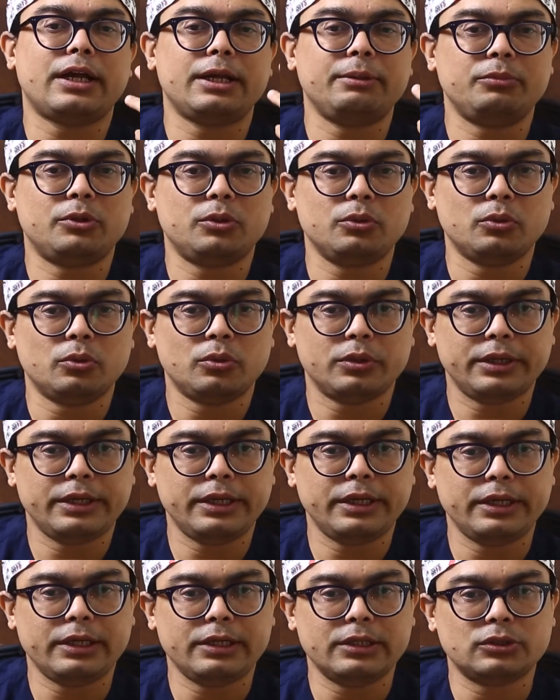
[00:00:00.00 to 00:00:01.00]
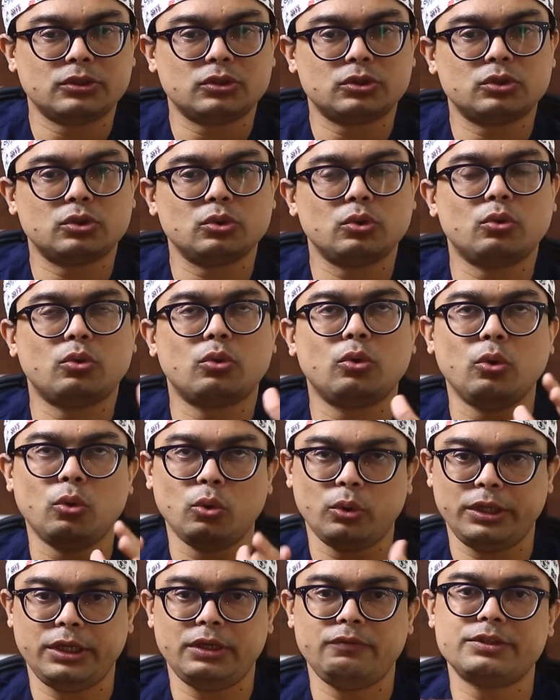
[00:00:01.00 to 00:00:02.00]
time to heal. So
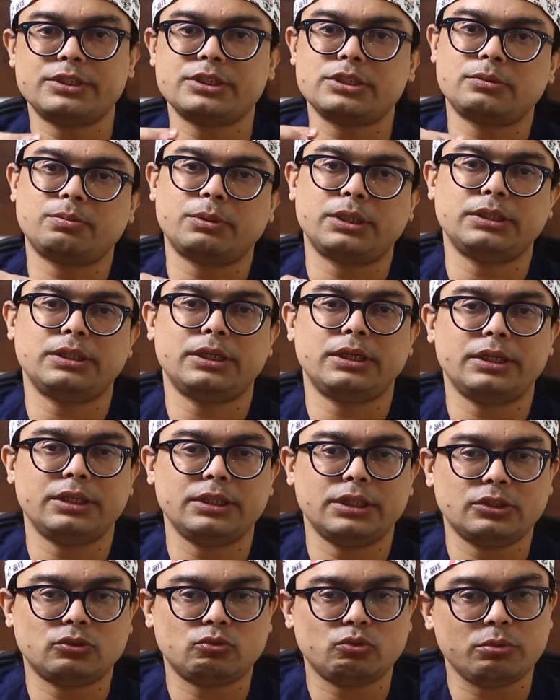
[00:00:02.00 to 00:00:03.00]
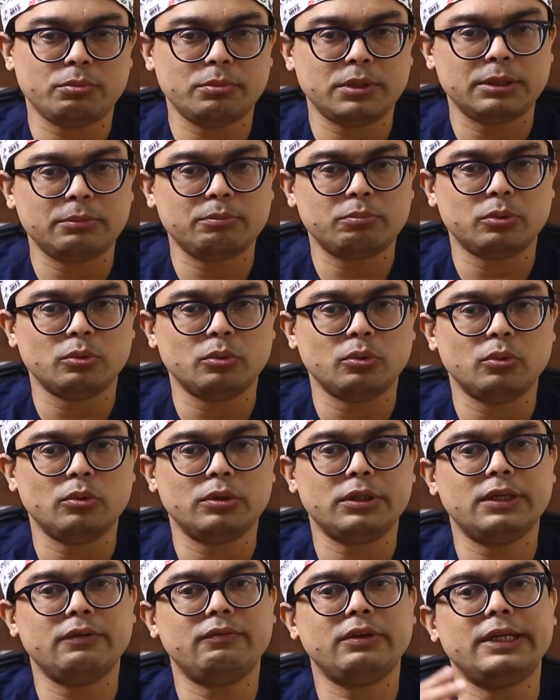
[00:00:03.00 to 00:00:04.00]
chlorine which is present in the swimming
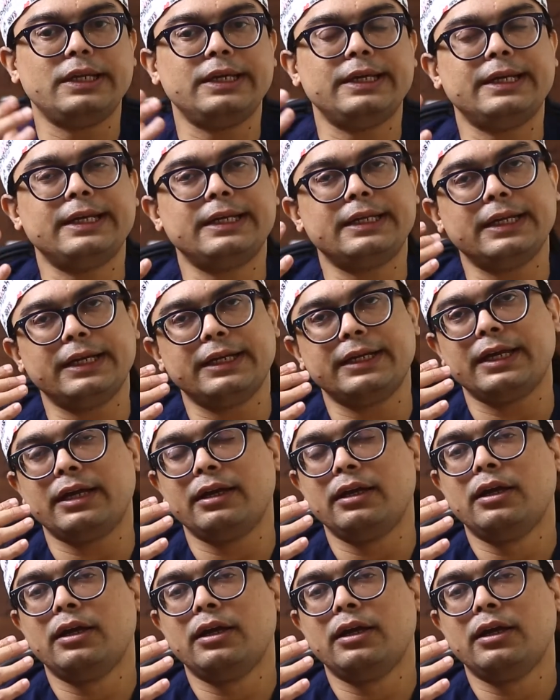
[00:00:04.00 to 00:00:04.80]
pool, they will irritate,